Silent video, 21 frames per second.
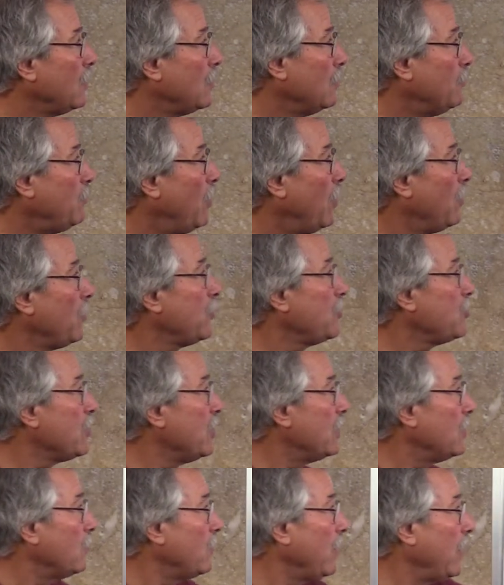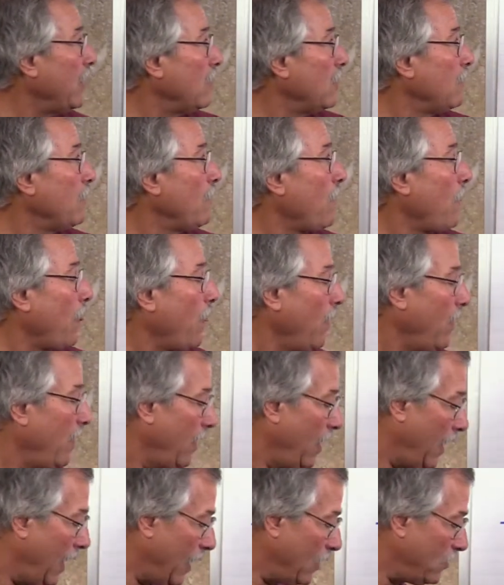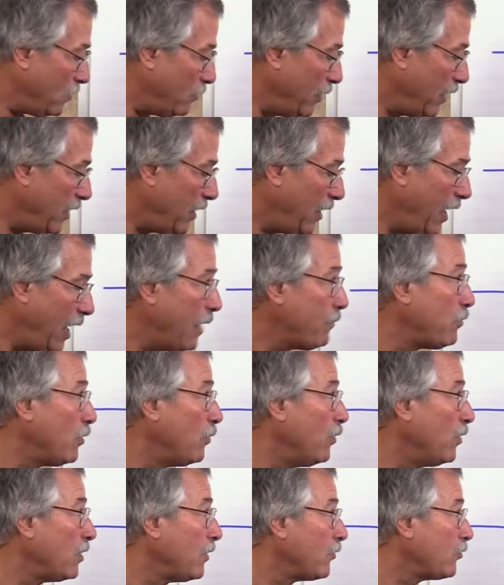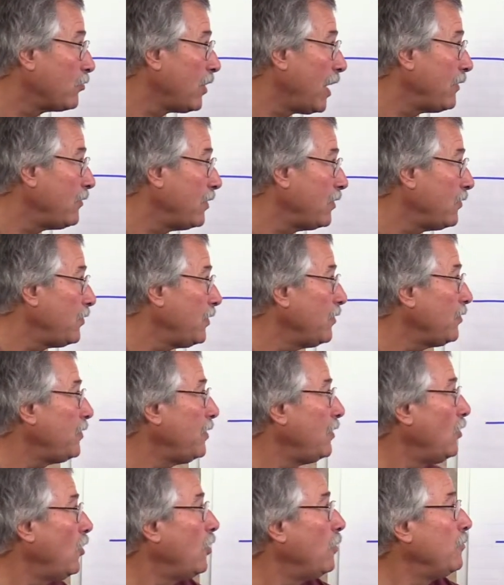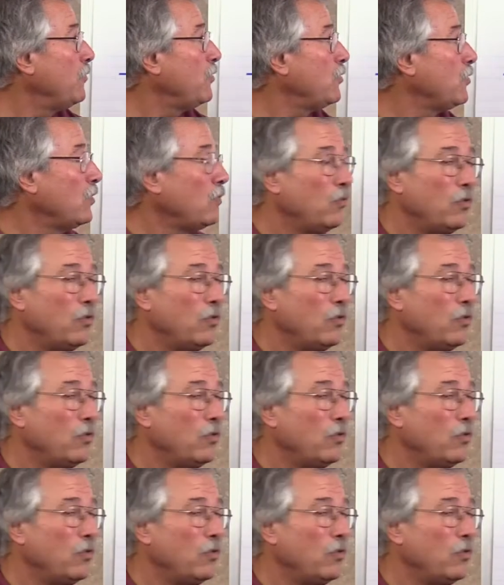the pulse generator has to be capable of driving 50 ohms,